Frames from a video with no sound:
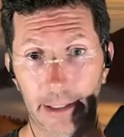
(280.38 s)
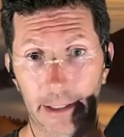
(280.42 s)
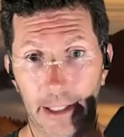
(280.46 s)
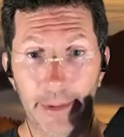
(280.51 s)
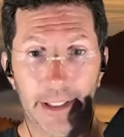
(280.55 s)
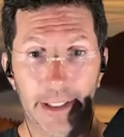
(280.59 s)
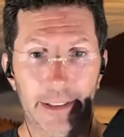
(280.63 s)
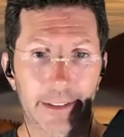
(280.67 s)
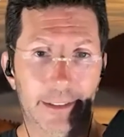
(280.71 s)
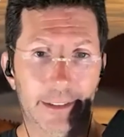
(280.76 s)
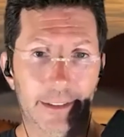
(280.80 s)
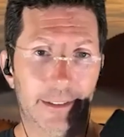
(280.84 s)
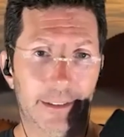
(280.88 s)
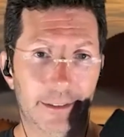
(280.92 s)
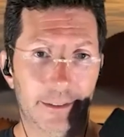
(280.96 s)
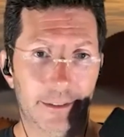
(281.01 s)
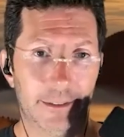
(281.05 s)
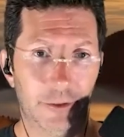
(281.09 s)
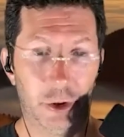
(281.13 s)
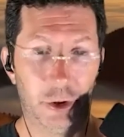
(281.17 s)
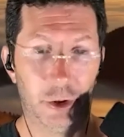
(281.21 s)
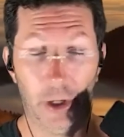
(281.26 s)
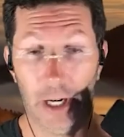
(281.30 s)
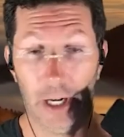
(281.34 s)
I mean,
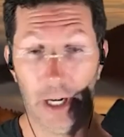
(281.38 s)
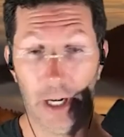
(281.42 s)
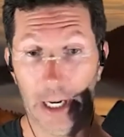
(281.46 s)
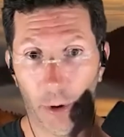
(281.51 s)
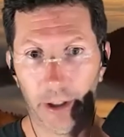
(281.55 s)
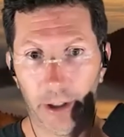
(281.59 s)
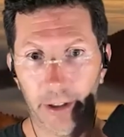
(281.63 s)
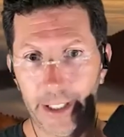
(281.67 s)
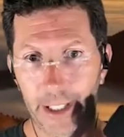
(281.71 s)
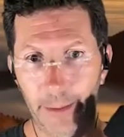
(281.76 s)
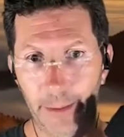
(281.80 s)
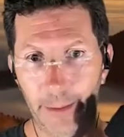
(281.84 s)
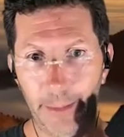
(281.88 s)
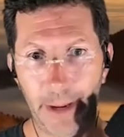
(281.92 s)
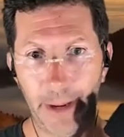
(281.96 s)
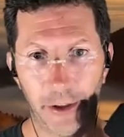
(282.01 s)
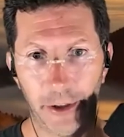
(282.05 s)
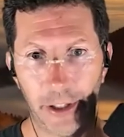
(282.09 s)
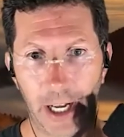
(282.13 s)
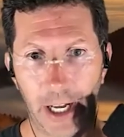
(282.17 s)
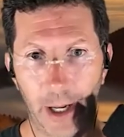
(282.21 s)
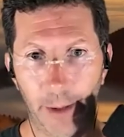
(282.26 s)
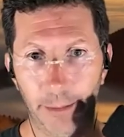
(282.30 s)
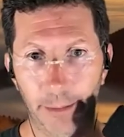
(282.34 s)
should I want her to get a
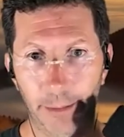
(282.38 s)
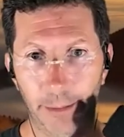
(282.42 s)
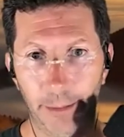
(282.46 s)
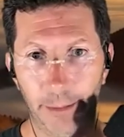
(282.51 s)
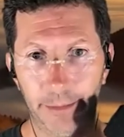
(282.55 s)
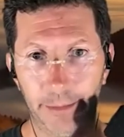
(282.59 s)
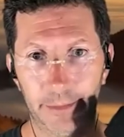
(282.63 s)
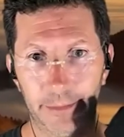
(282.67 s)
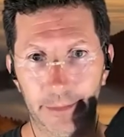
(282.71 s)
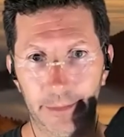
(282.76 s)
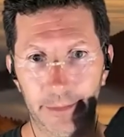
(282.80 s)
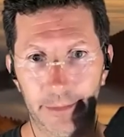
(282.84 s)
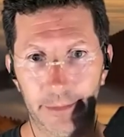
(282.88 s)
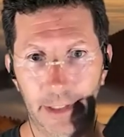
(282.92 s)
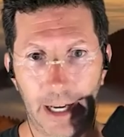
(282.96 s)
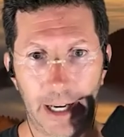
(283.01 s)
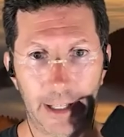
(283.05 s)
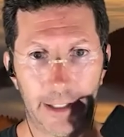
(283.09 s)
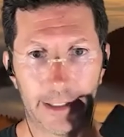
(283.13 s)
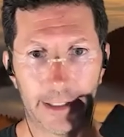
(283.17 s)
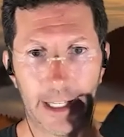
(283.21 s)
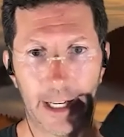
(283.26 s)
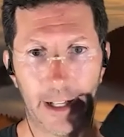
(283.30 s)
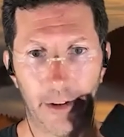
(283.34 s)
bad job
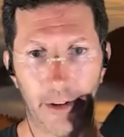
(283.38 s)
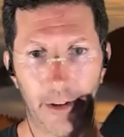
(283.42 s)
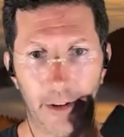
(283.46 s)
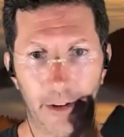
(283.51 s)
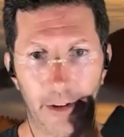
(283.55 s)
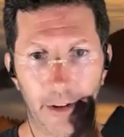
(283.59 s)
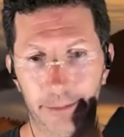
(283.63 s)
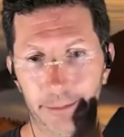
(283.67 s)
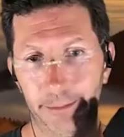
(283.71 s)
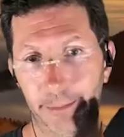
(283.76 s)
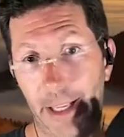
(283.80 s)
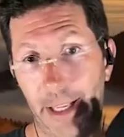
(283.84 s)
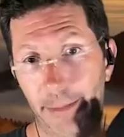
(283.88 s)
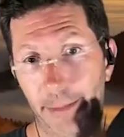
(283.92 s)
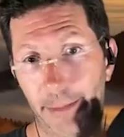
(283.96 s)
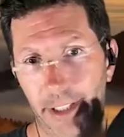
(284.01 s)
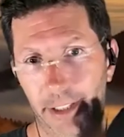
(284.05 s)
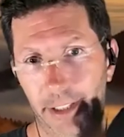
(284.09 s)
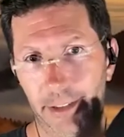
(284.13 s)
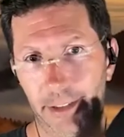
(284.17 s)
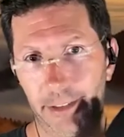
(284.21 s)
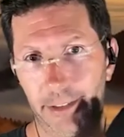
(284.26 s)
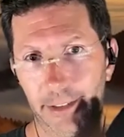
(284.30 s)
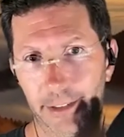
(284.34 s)
out of college?
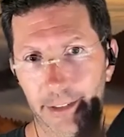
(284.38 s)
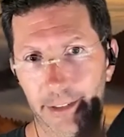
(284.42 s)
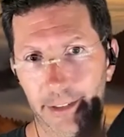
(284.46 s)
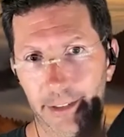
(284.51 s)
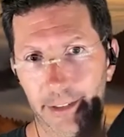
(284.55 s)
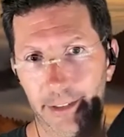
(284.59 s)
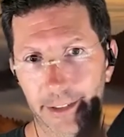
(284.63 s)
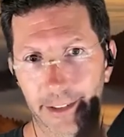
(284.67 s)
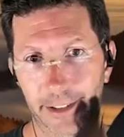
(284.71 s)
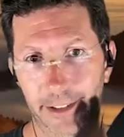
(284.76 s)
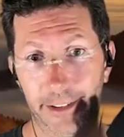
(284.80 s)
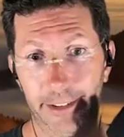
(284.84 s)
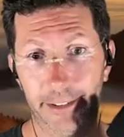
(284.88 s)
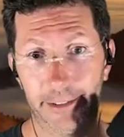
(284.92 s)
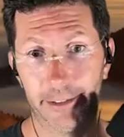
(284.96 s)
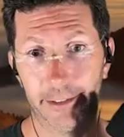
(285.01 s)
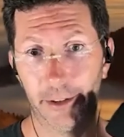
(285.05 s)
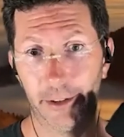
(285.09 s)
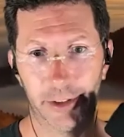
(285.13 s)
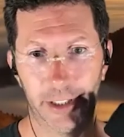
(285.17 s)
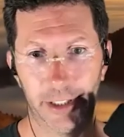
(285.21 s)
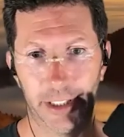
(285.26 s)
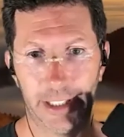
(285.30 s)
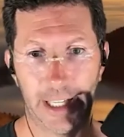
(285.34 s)
Maybe.
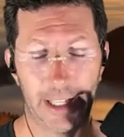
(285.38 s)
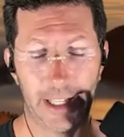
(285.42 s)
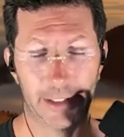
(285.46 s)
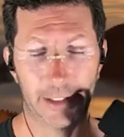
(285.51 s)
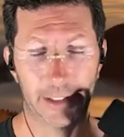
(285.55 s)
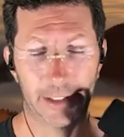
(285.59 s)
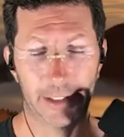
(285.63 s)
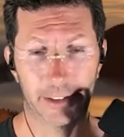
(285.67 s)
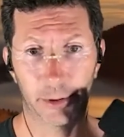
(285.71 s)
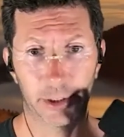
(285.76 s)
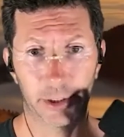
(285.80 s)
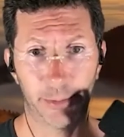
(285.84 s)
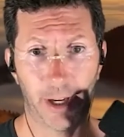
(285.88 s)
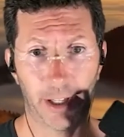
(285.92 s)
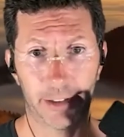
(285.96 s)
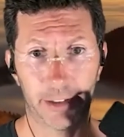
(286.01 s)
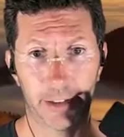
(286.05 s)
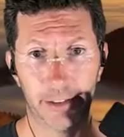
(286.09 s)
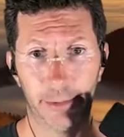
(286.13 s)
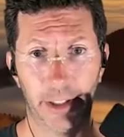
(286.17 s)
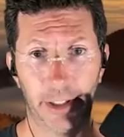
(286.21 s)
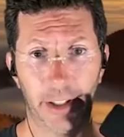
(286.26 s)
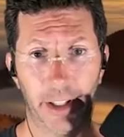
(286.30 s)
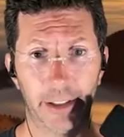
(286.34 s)
So she has some
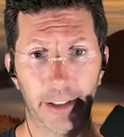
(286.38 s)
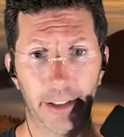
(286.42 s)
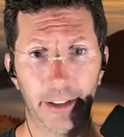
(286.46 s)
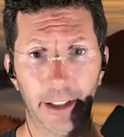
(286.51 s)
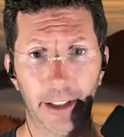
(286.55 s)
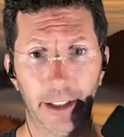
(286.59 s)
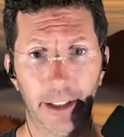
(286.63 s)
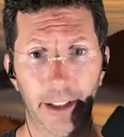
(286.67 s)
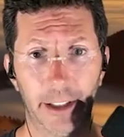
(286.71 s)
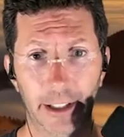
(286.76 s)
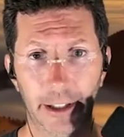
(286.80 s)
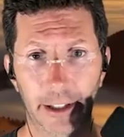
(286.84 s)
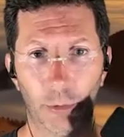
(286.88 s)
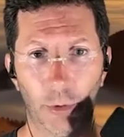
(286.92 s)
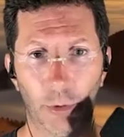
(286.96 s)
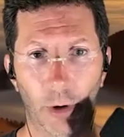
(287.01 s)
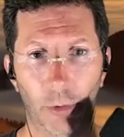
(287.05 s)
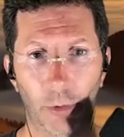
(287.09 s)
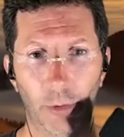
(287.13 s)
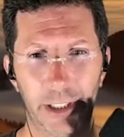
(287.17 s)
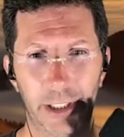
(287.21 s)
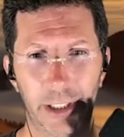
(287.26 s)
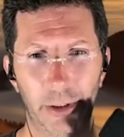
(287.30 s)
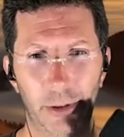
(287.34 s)
perspective, but then
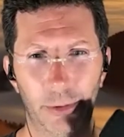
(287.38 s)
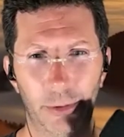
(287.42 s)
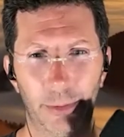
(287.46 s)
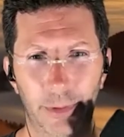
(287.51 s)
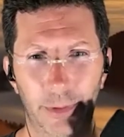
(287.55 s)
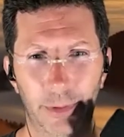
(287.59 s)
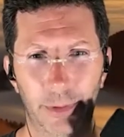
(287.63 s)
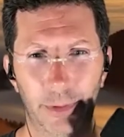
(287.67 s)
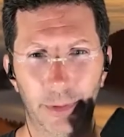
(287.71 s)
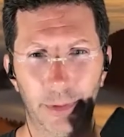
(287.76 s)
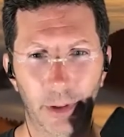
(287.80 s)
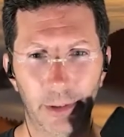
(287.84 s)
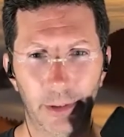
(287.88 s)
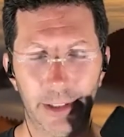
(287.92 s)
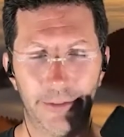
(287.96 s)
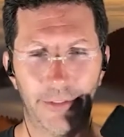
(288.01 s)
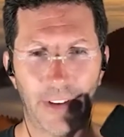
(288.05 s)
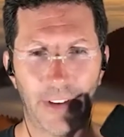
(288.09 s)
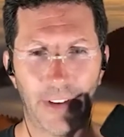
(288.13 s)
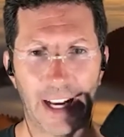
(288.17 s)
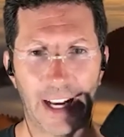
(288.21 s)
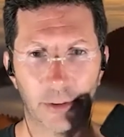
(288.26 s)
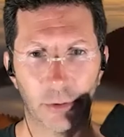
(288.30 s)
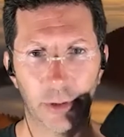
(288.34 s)
what would you, what
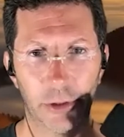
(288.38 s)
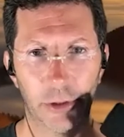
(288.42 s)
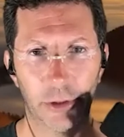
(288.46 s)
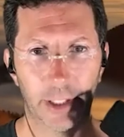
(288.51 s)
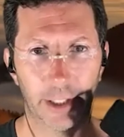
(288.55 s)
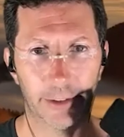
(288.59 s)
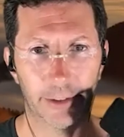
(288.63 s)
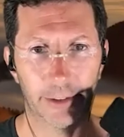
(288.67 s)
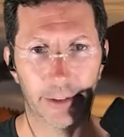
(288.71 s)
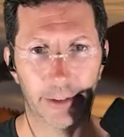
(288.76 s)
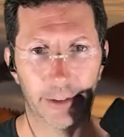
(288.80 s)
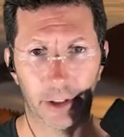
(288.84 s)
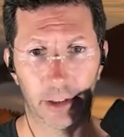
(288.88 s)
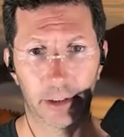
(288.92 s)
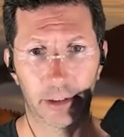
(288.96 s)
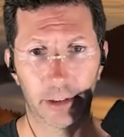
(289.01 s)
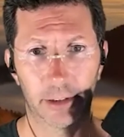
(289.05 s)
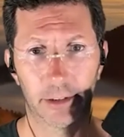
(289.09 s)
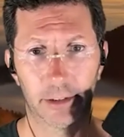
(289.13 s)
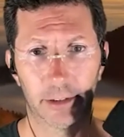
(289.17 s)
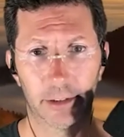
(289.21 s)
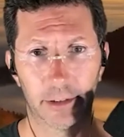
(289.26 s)
advice would you give her?